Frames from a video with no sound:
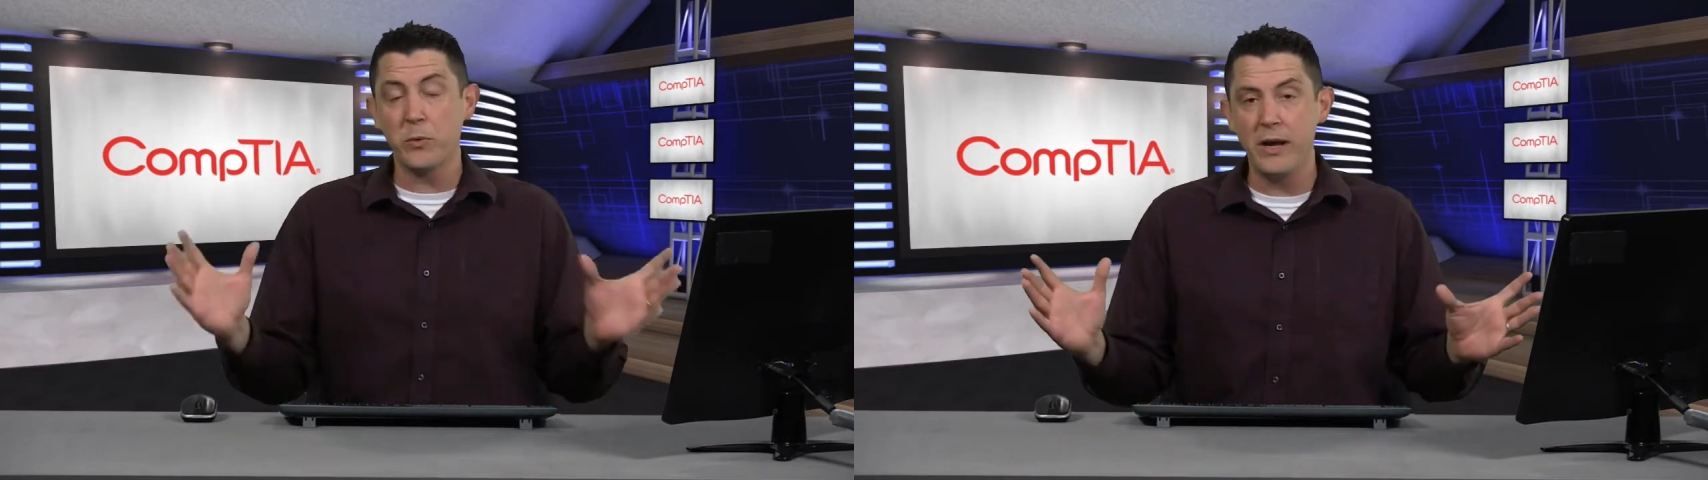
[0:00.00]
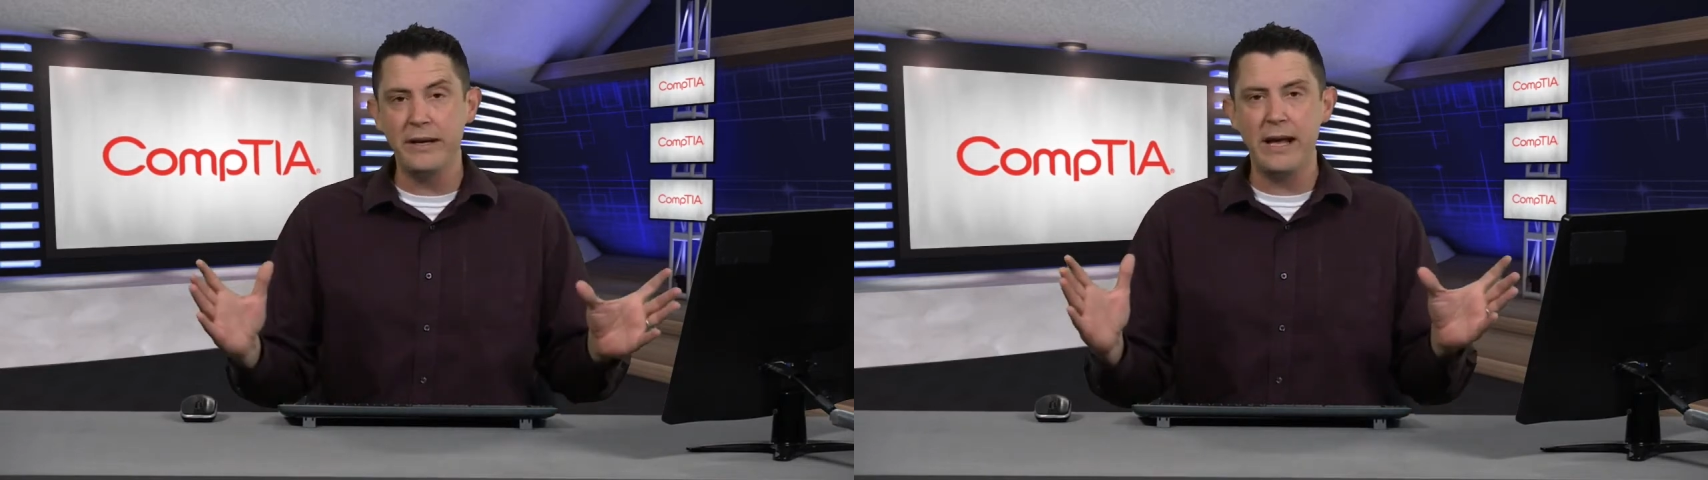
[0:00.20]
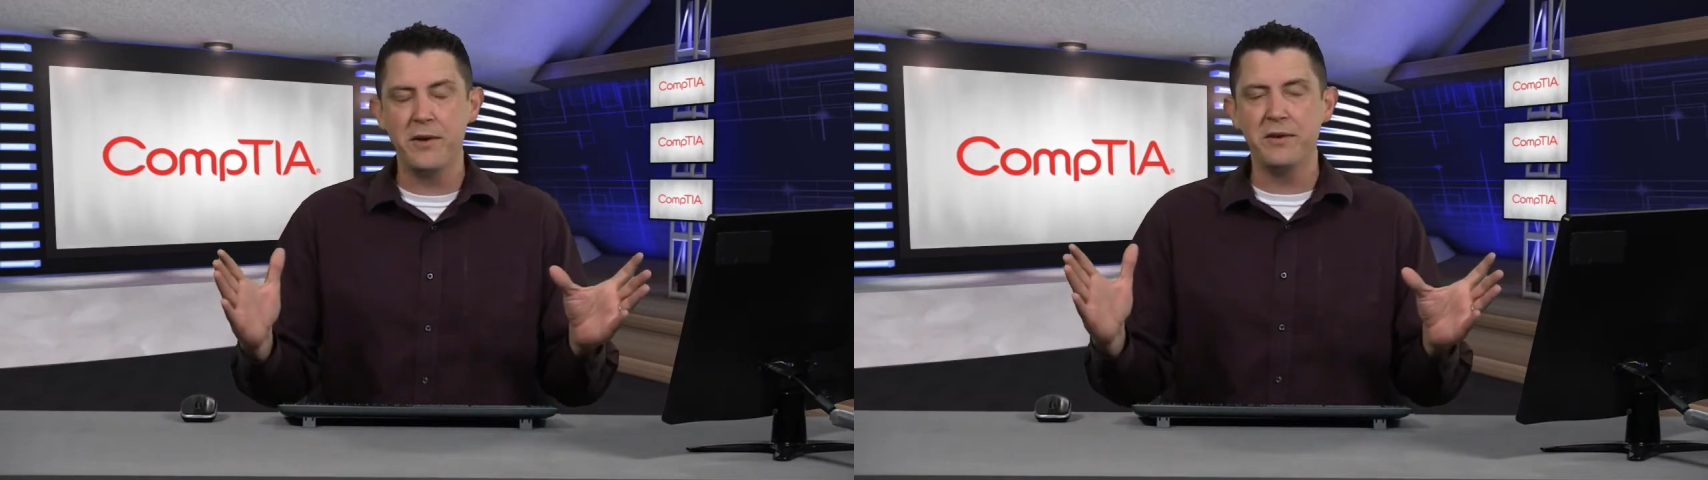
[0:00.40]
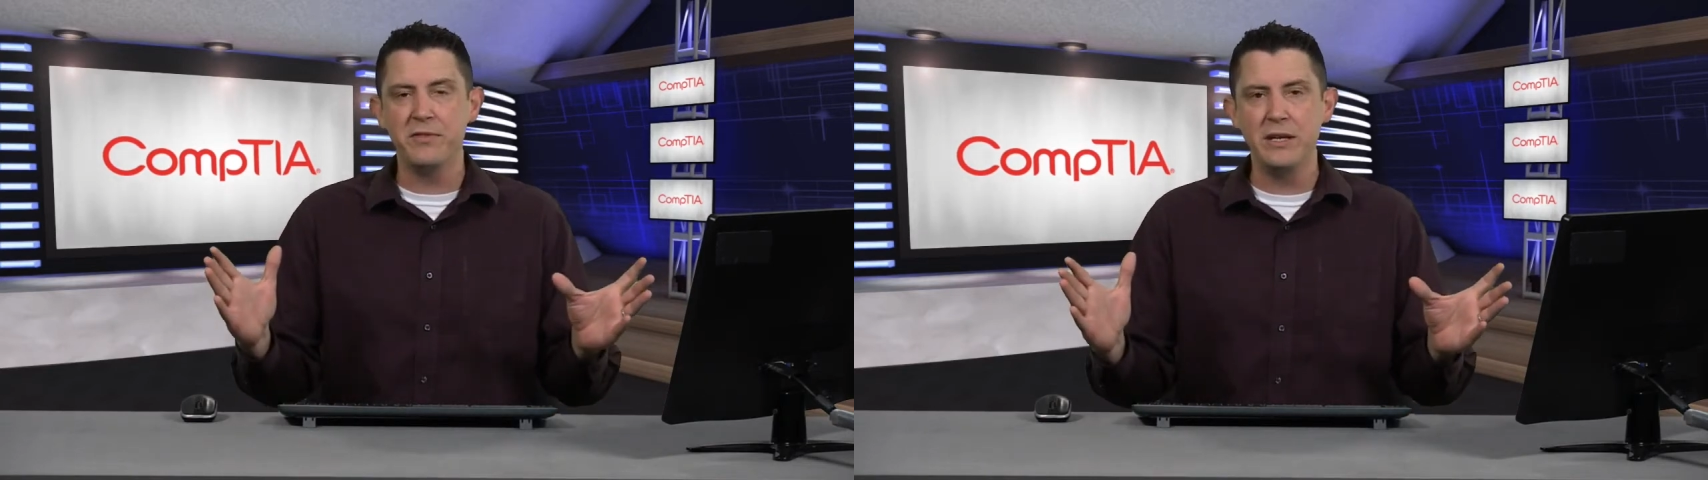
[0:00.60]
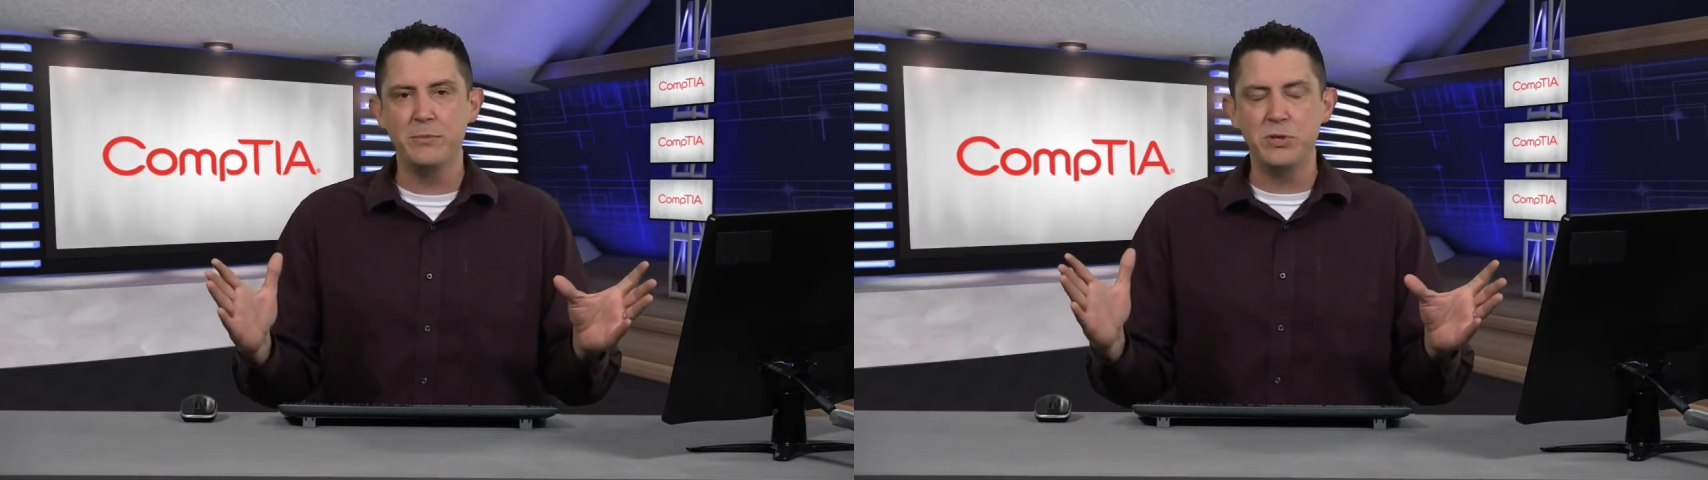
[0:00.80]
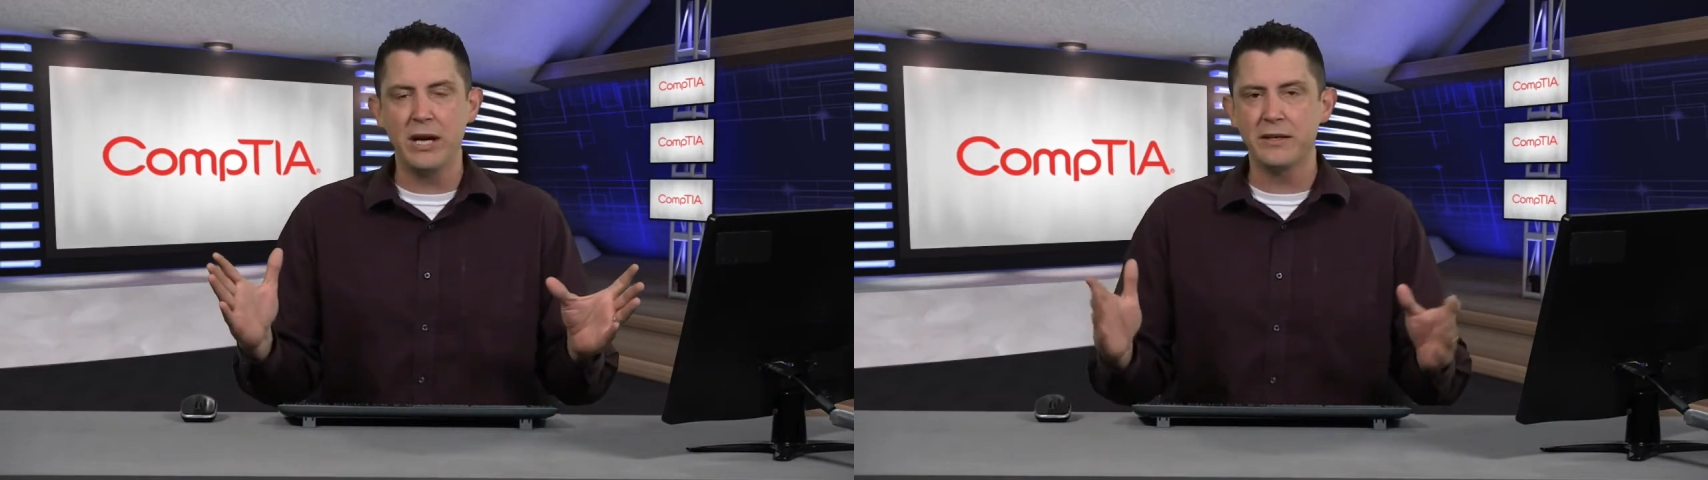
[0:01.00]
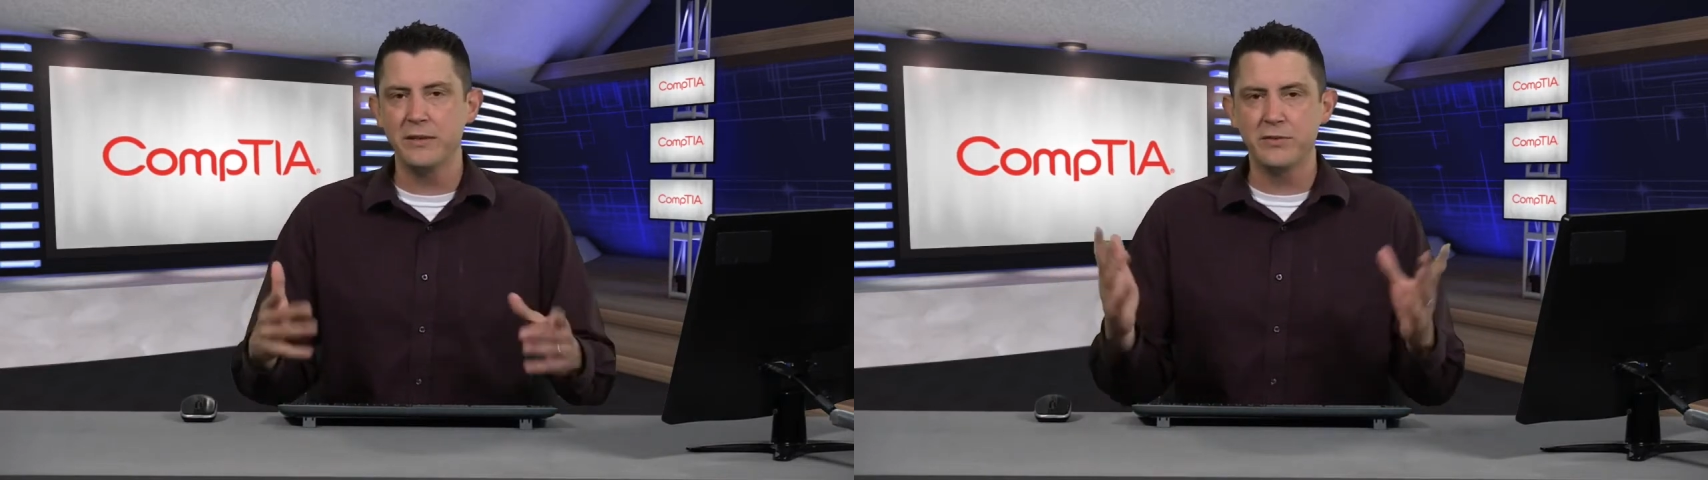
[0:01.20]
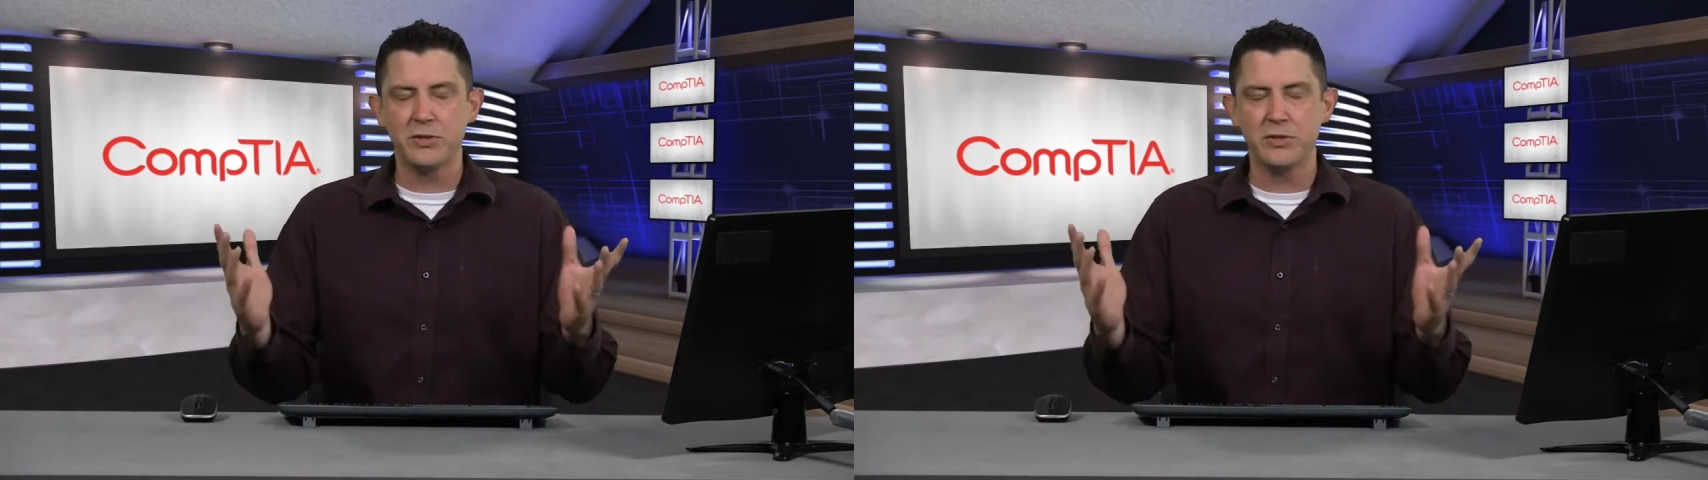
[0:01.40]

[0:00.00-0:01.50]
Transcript: rundown of the objectives,